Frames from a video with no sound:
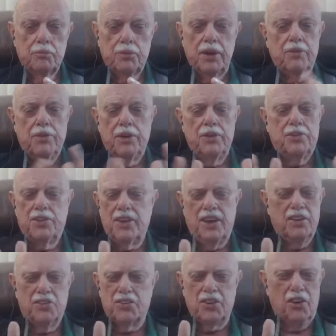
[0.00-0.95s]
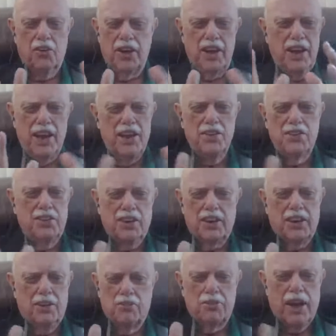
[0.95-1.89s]
PVC is so
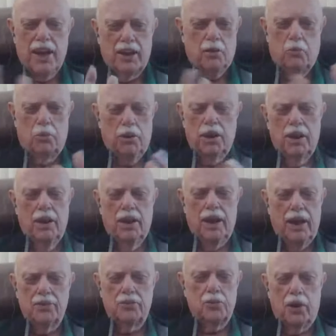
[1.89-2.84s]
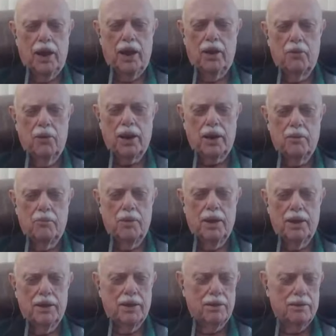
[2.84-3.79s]
easily available. That's why I
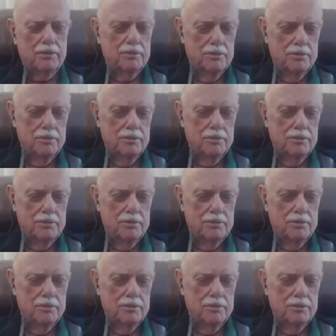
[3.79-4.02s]
recommend it.